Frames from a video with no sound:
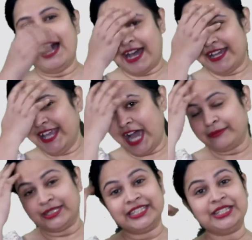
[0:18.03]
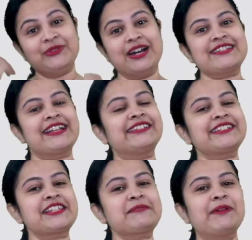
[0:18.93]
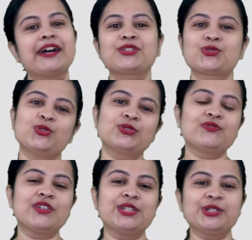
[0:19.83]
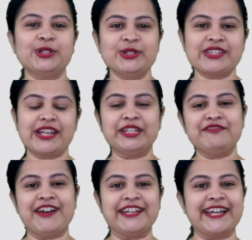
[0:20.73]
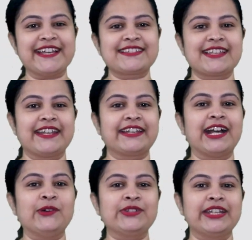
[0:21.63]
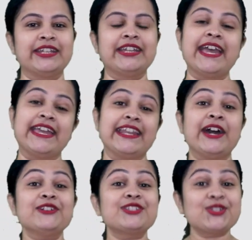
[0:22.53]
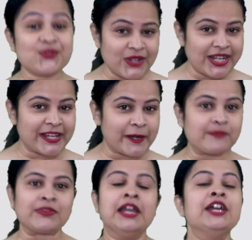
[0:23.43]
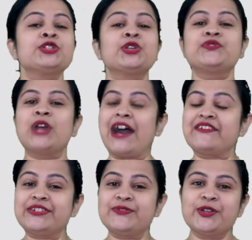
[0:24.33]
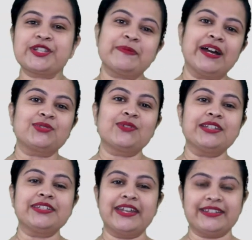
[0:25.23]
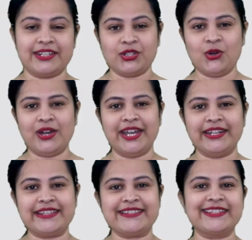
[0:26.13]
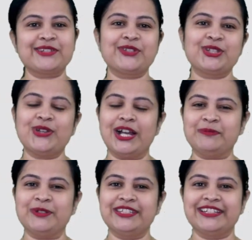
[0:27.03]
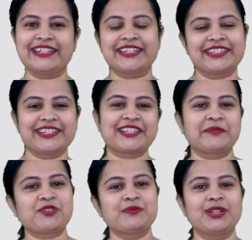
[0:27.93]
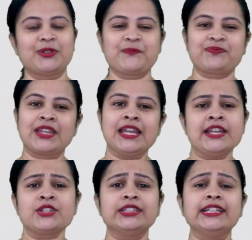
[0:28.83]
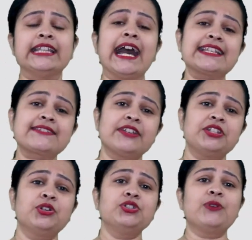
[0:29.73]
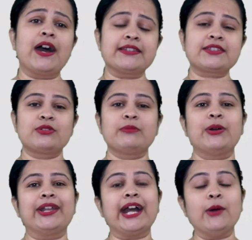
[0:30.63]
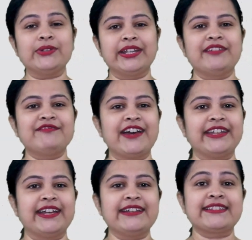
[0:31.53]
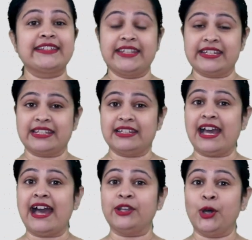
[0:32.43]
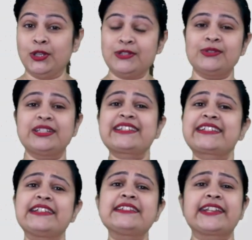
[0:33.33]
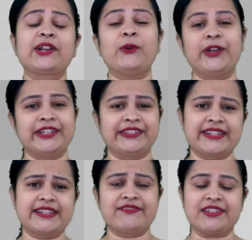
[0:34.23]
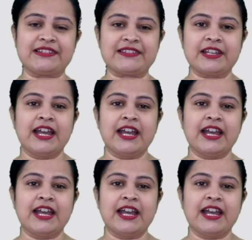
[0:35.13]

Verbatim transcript: I am Nandini Vas and this is part 2 of the video Study Finance and Accounting in Australia. So if you haven't watched part 1 yet then go ahead and see the video. I'll put the link in the description below. So in the last video, you understood about accounting and finance in detail and also the skills required in these fields.